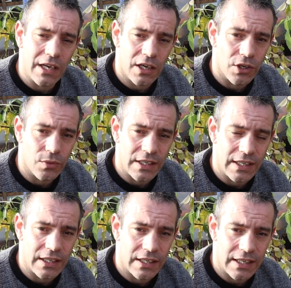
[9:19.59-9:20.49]
included
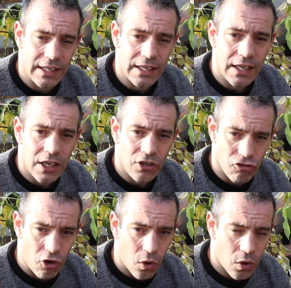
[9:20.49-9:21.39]
in the
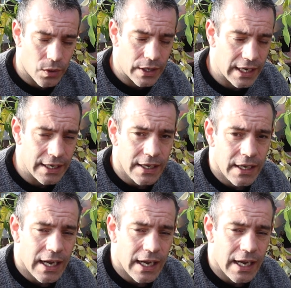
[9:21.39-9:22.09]
draw, okay?